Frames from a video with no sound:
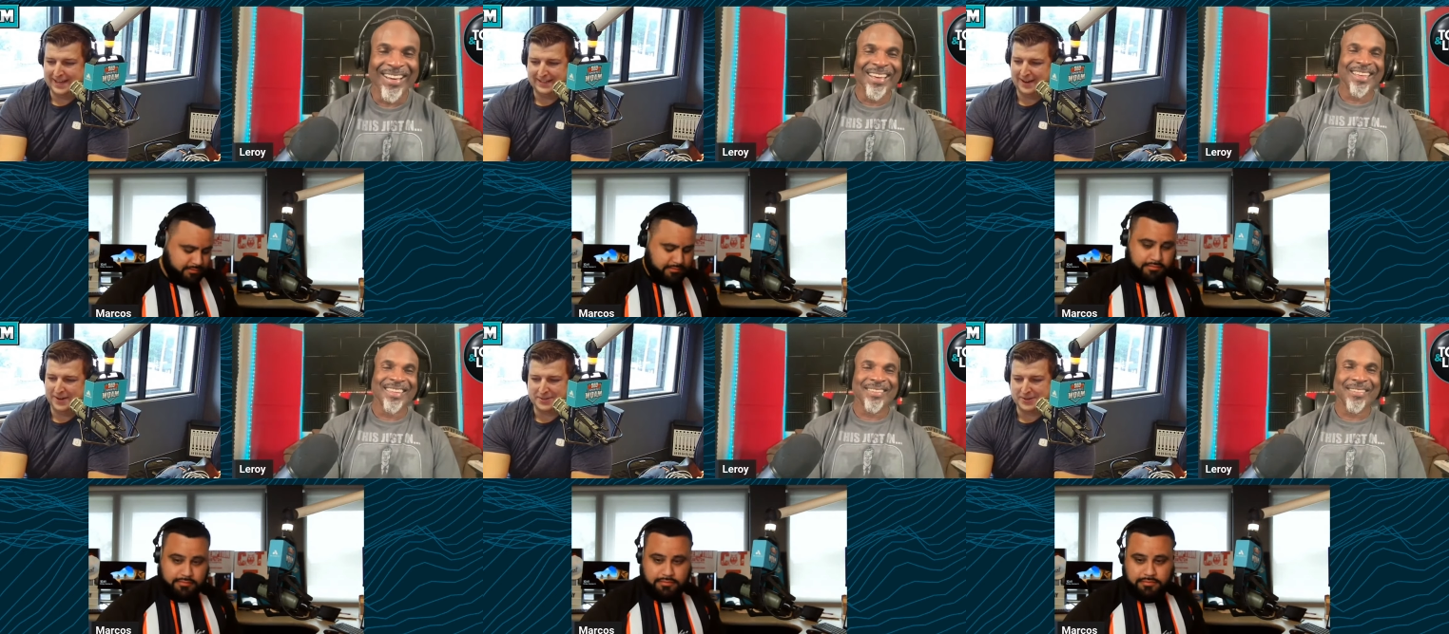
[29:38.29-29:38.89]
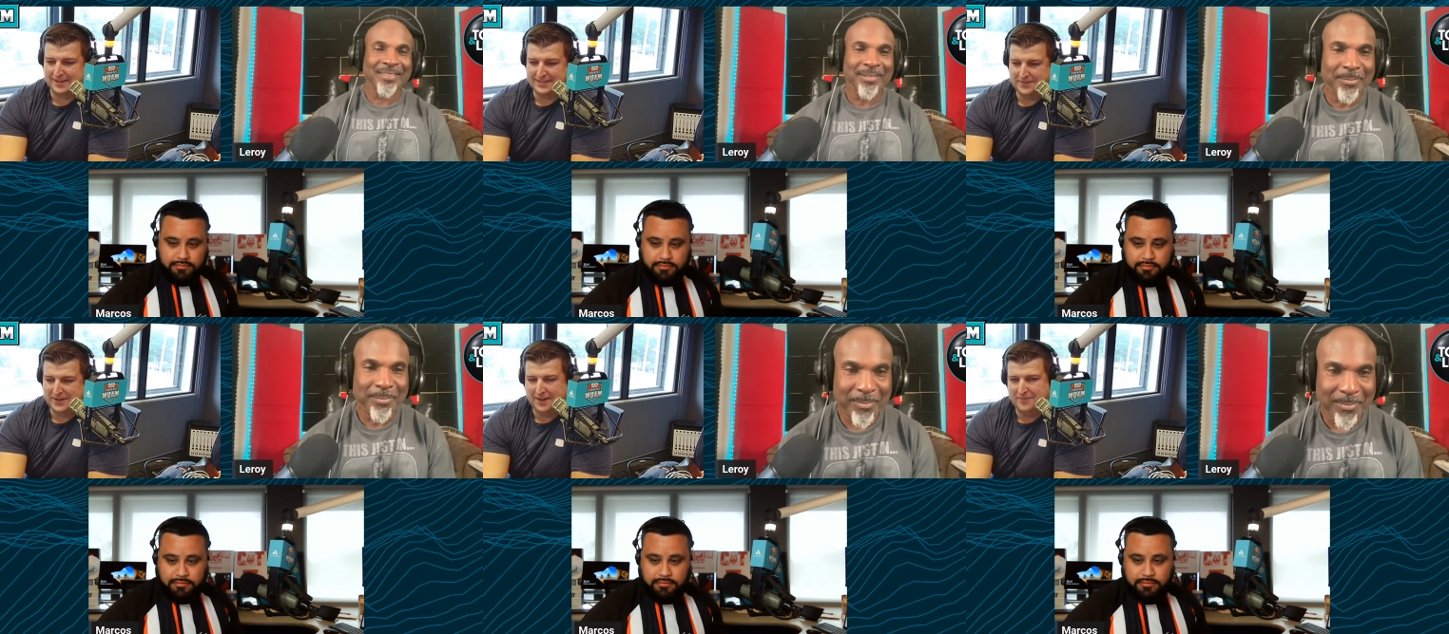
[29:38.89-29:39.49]
Speaker 1: that character on
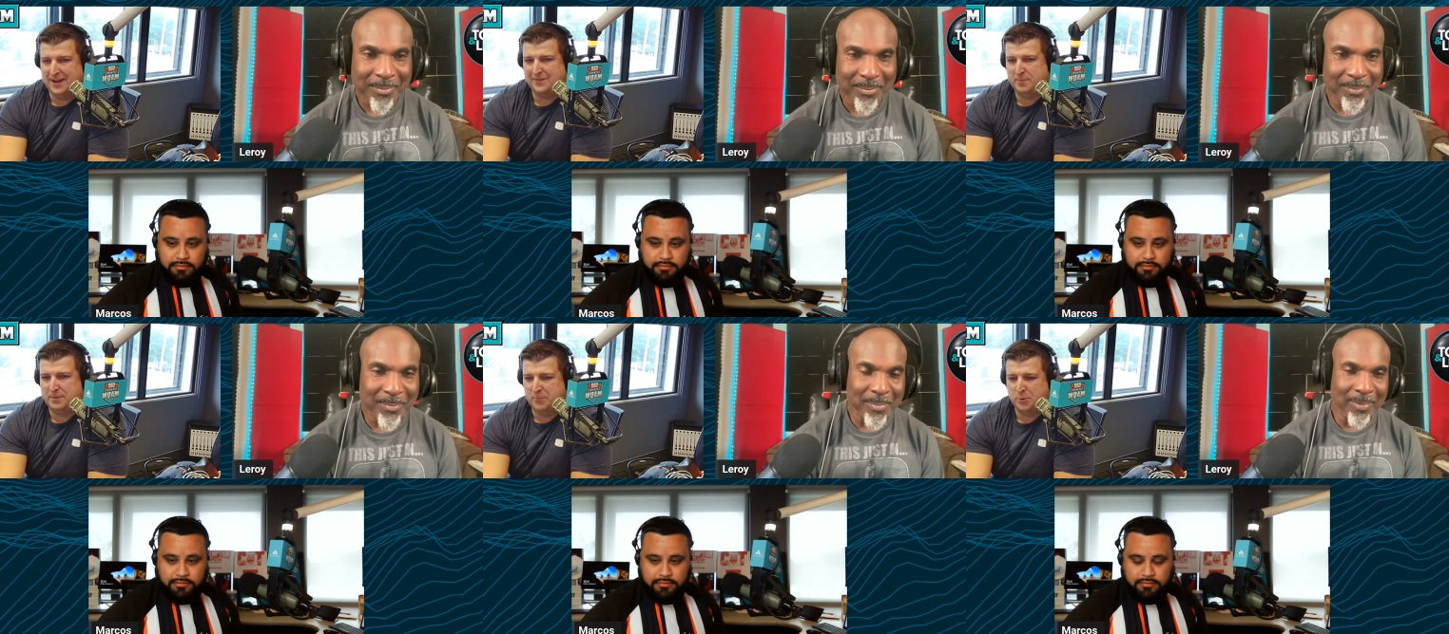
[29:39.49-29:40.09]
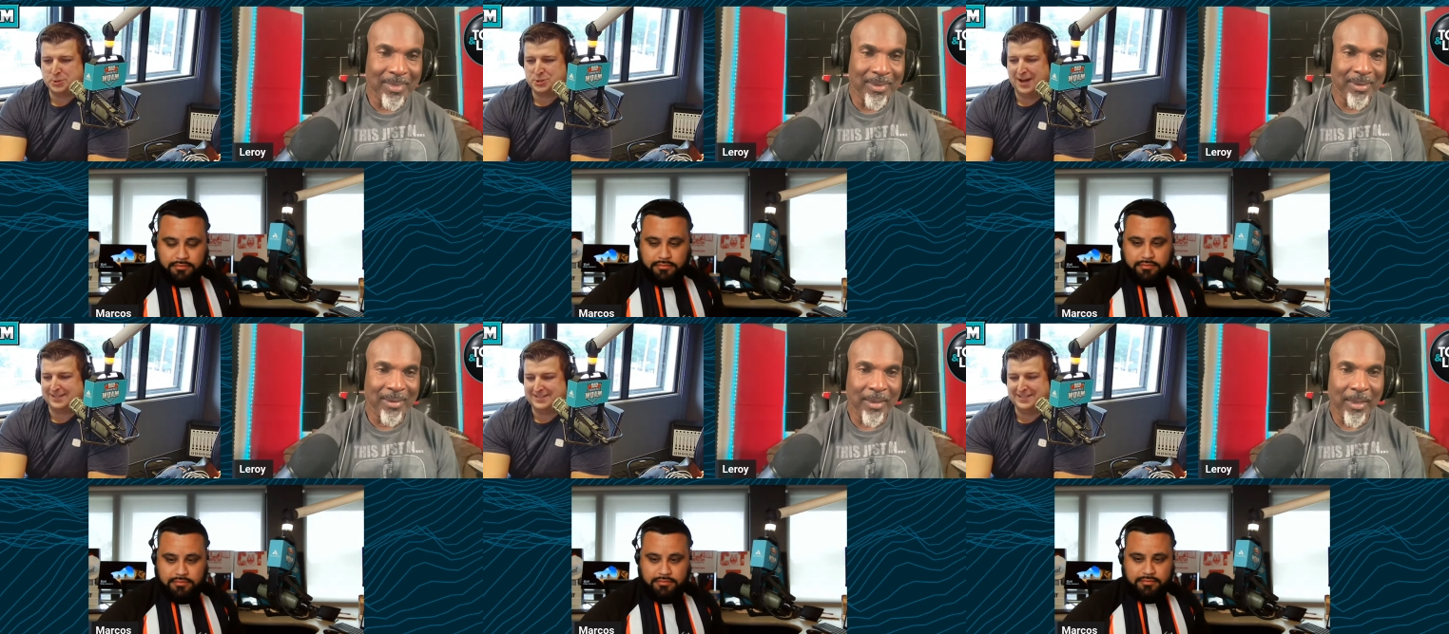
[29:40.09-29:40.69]
TV. I've never been more
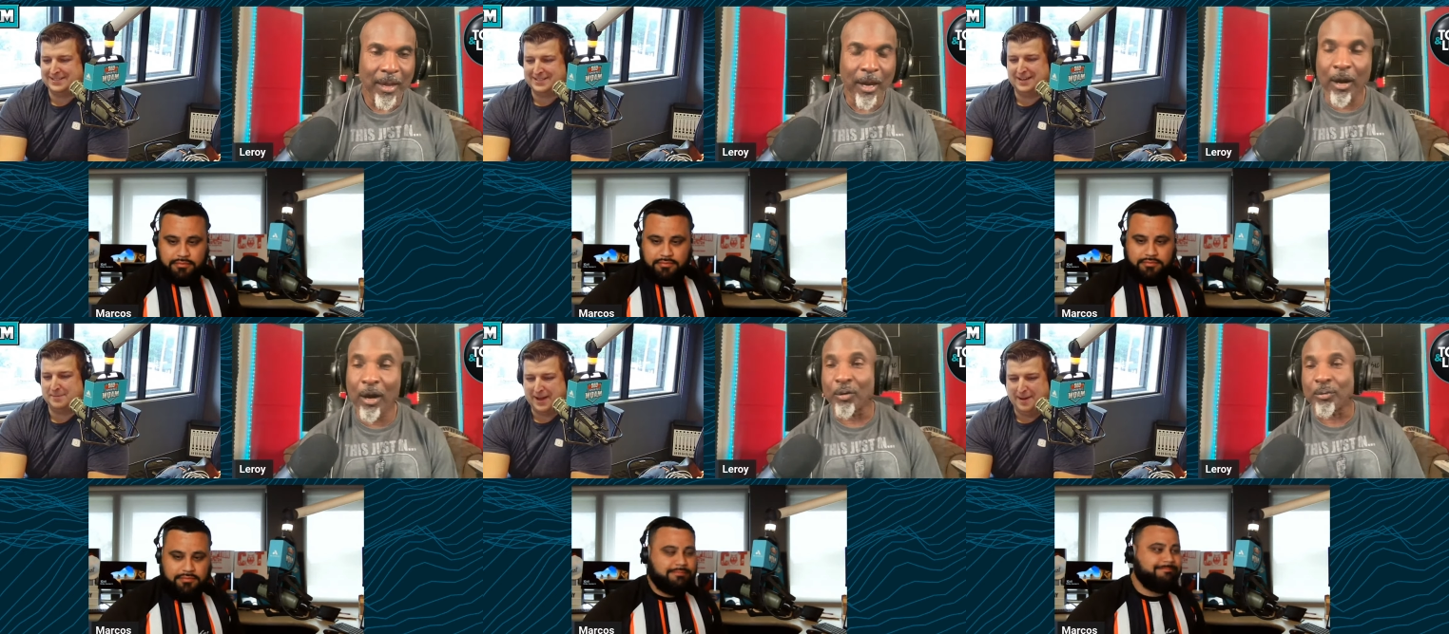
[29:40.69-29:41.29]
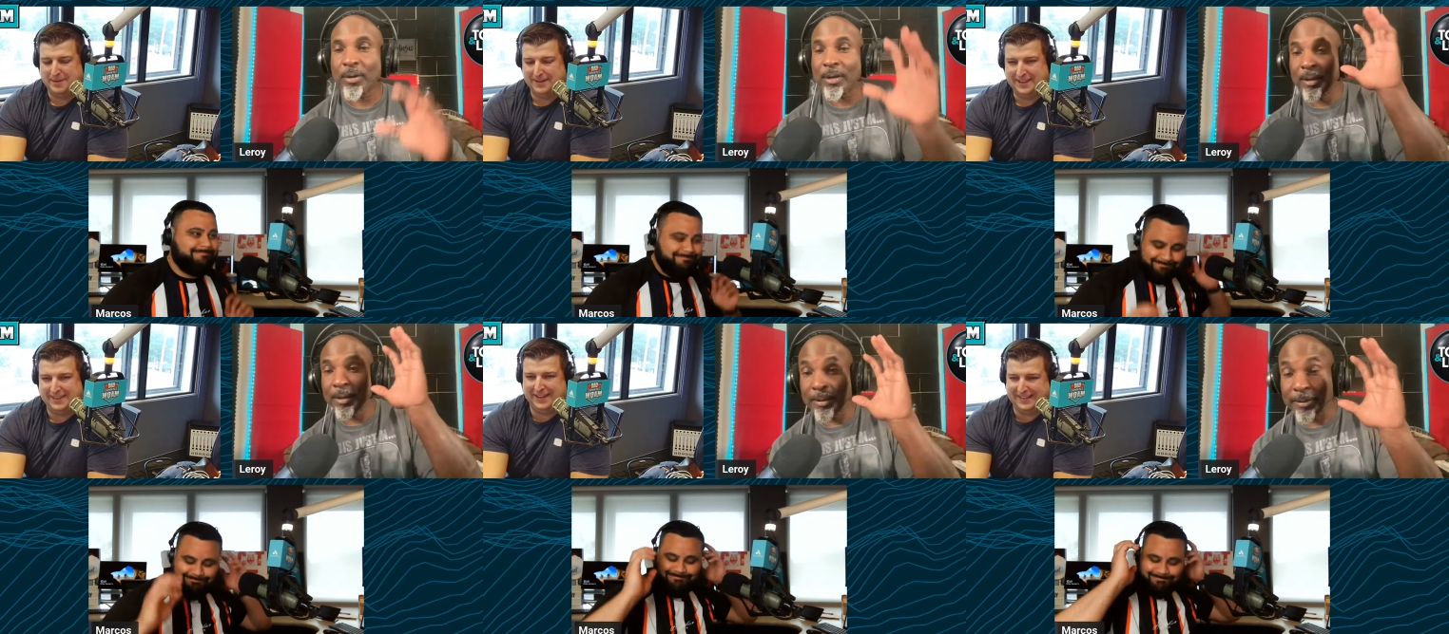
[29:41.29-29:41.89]
shocked seeing Stan.
Speaker 2: Oh,
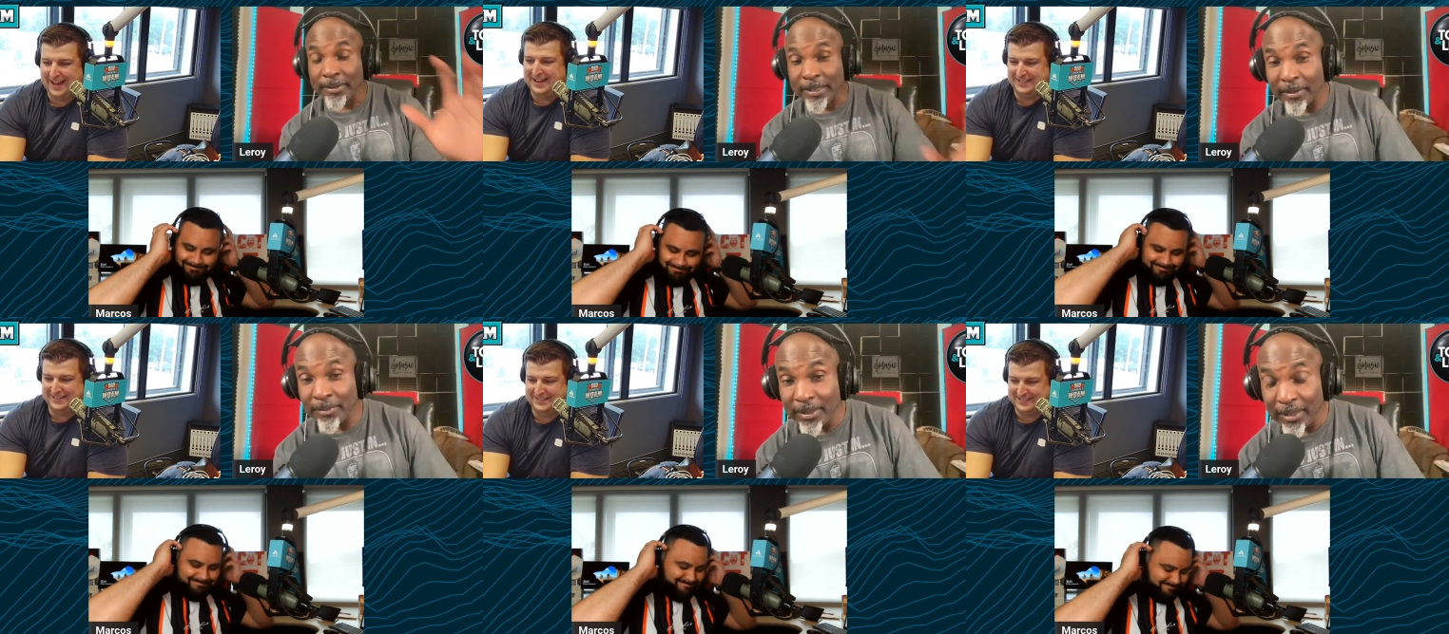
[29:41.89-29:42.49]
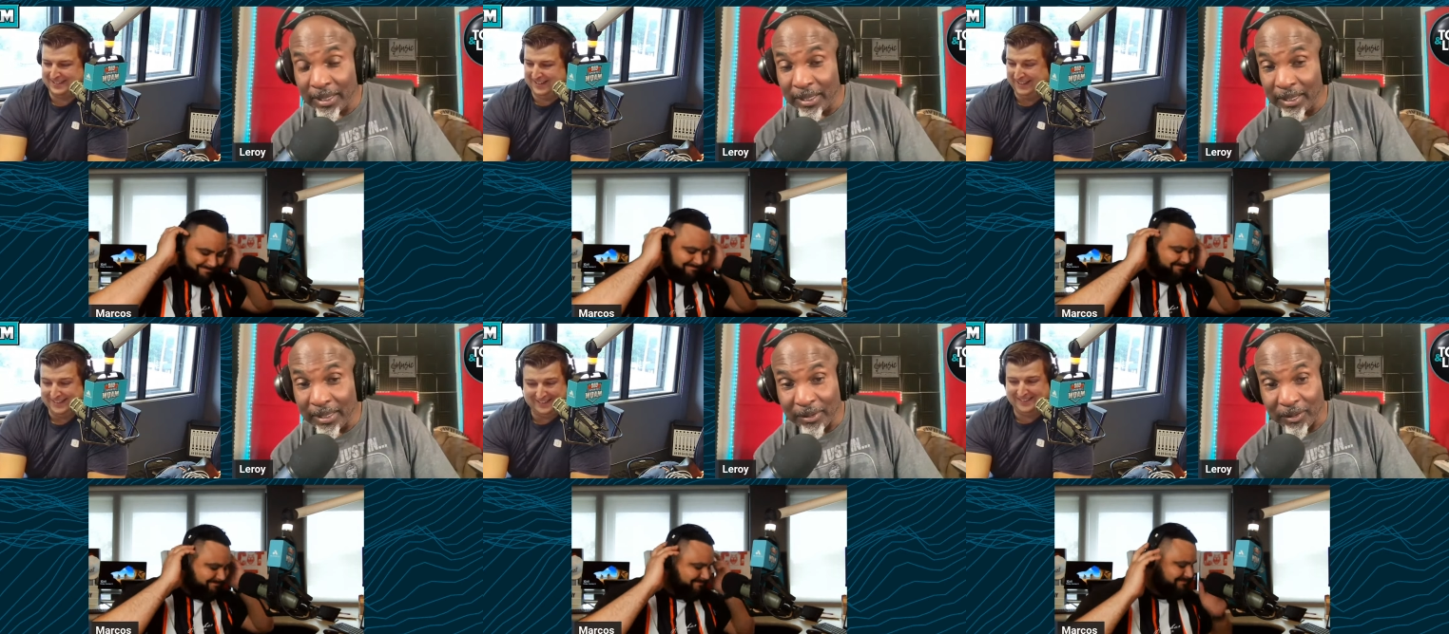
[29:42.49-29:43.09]
that guy is
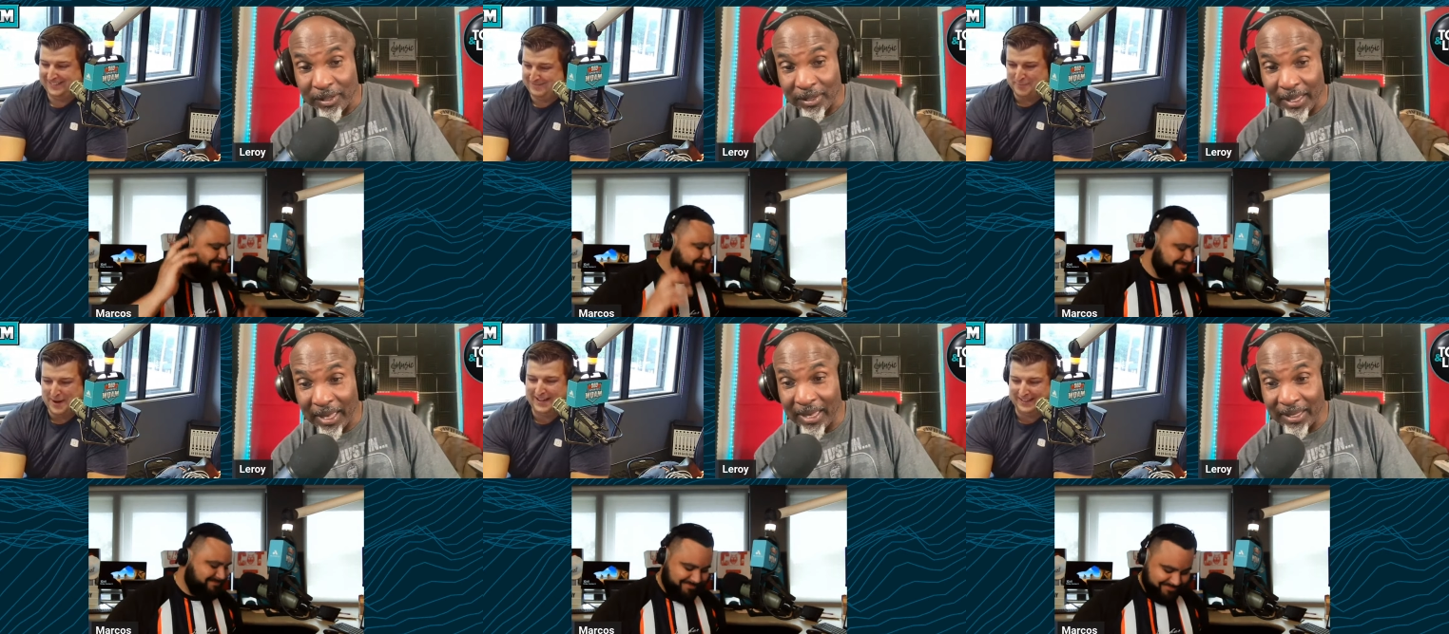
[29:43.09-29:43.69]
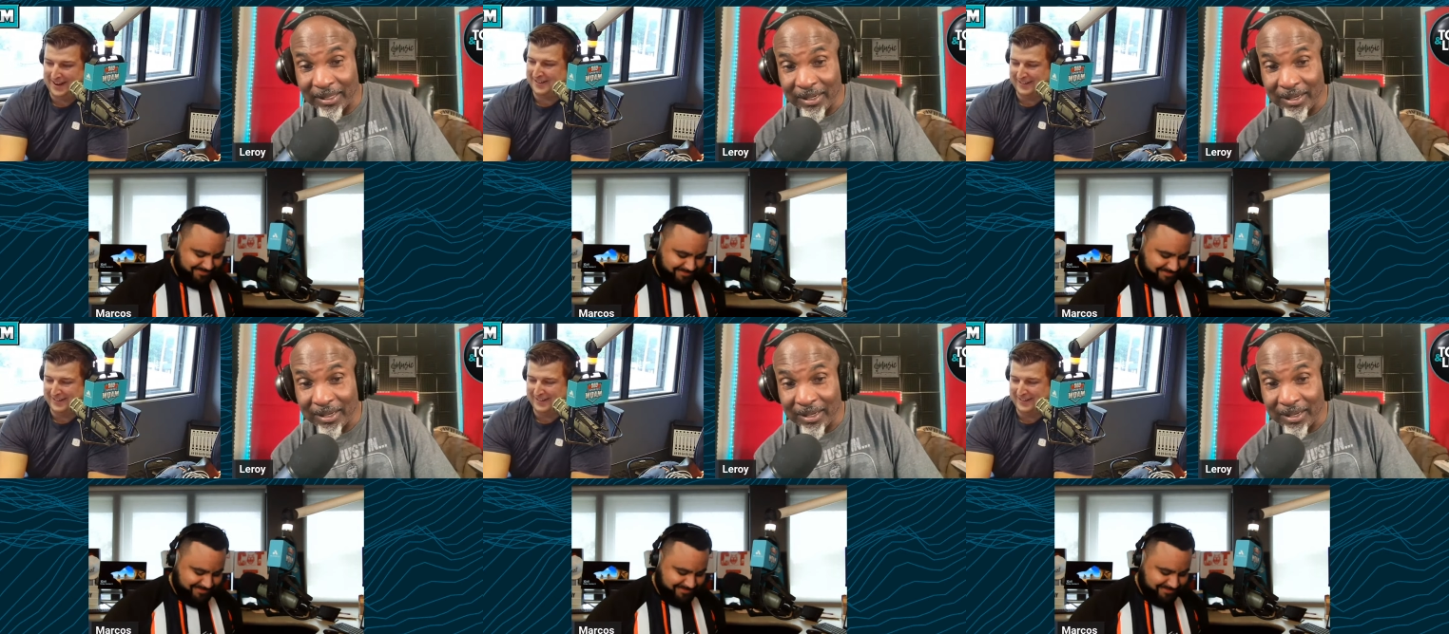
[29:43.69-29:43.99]
like hey,